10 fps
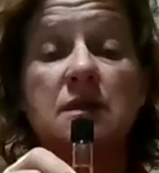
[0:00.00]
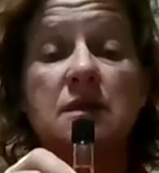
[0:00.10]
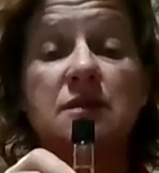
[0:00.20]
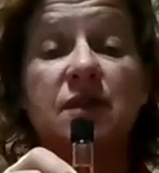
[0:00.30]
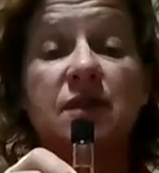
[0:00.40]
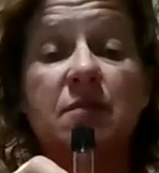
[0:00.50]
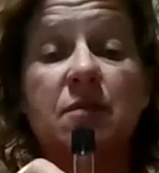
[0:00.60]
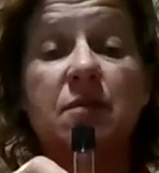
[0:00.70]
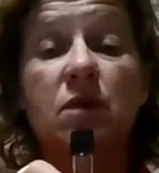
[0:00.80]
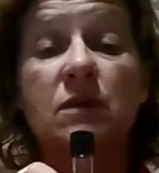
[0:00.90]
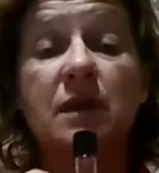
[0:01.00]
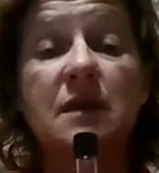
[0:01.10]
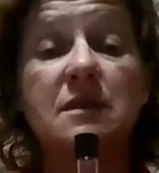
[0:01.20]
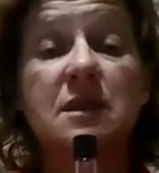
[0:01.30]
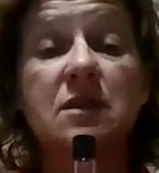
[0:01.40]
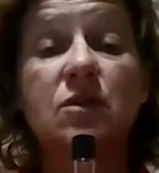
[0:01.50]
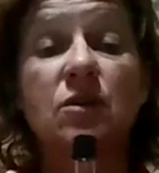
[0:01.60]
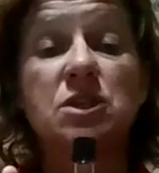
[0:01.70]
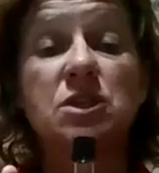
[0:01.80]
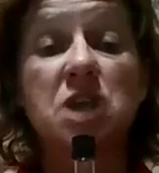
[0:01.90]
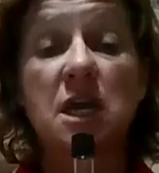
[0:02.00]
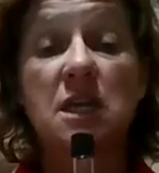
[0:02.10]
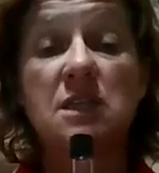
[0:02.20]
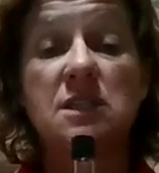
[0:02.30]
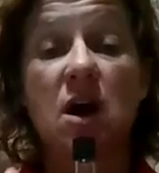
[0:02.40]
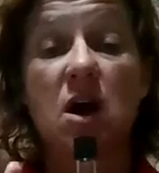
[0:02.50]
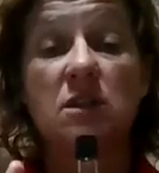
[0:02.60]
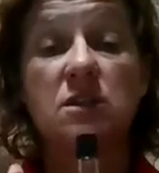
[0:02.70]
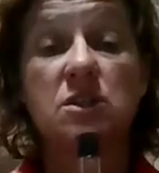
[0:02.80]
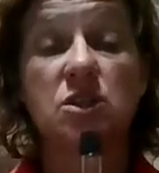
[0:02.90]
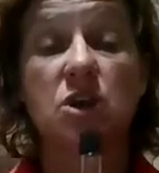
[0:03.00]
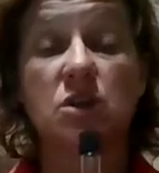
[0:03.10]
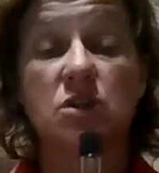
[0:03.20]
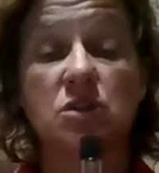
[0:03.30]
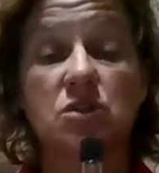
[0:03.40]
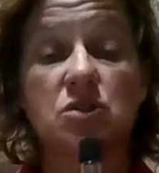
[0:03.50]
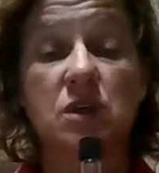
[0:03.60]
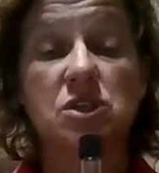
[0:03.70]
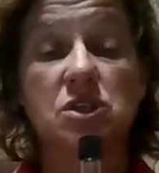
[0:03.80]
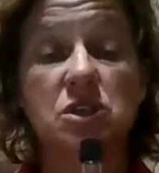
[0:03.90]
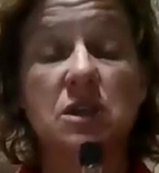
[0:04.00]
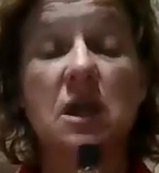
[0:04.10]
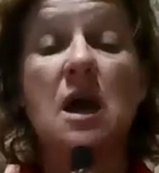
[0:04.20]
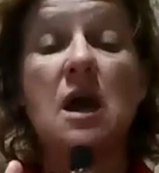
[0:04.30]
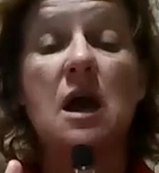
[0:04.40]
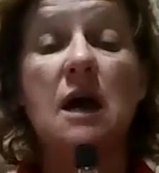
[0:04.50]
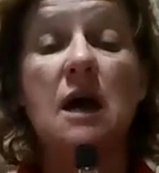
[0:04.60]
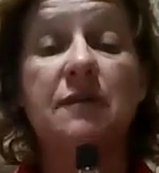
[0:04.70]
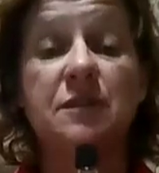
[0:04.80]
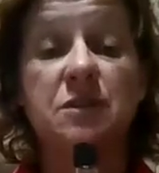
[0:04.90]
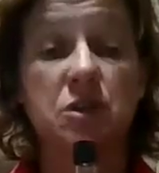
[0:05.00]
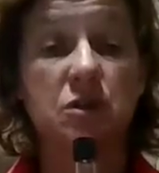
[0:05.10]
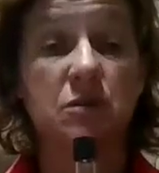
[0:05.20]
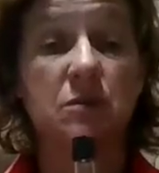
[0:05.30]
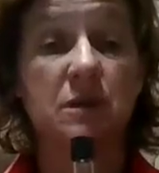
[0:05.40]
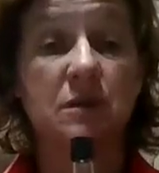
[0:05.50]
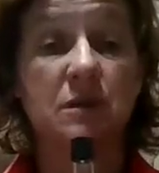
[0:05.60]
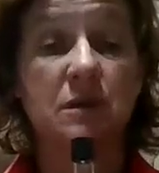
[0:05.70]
It is very important because then you're going to change the oxygen concentration of the tube,